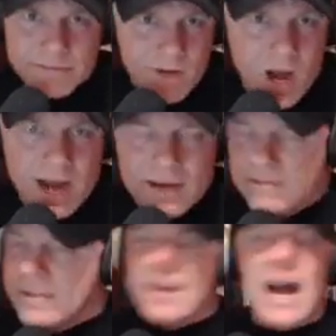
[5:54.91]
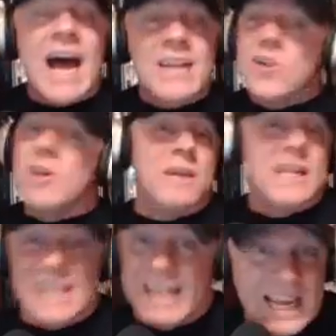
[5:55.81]
right? I do it
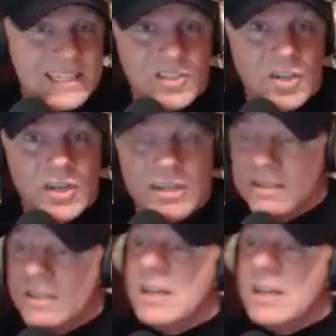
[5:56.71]
because I like to do it.